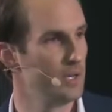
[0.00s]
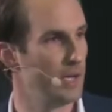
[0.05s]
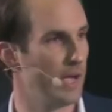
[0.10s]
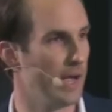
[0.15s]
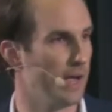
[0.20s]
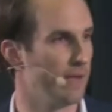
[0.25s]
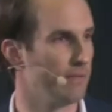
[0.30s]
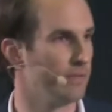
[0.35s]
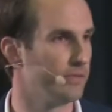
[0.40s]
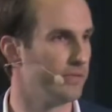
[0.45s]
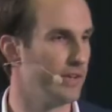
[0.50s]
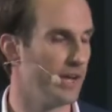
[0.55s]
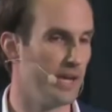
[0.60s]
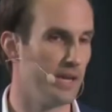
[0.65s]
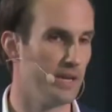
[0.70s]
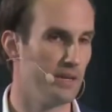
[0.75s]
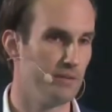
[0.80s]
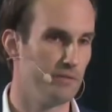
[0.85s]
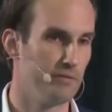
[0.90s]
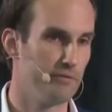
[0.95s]
and
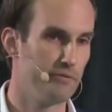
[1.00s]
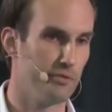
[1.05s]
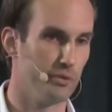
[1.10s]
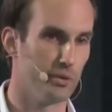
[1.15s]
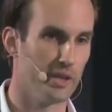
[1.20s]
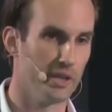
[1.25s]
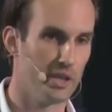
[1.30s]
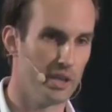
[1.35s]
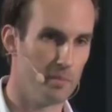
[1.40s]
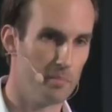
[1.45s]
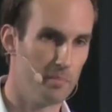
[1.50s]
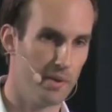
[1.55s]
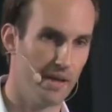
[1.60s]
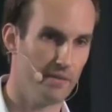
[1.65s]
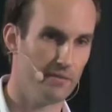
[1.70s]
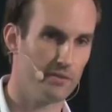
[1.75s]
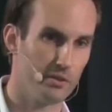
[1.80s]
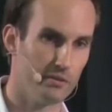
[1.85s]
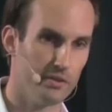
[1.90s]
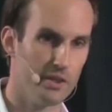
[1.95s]
they fully
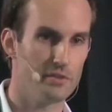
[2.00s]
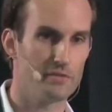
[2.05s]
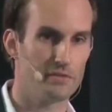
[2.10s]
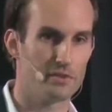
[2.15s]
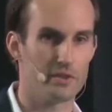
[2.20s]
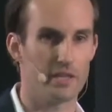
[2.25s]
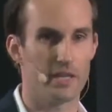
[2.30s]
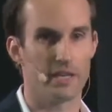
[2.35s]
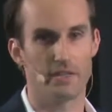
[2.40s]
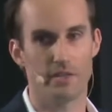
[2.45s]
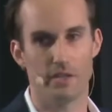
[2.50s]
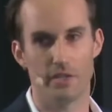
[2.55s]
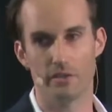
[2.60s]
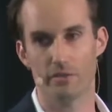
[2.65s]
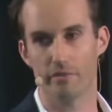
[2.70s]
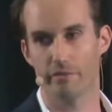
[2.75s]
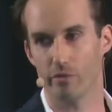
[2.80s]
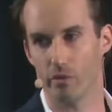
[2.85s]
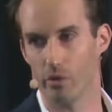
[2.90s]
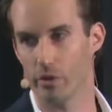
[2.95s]
depend on these facilities
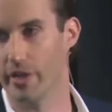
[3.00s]
for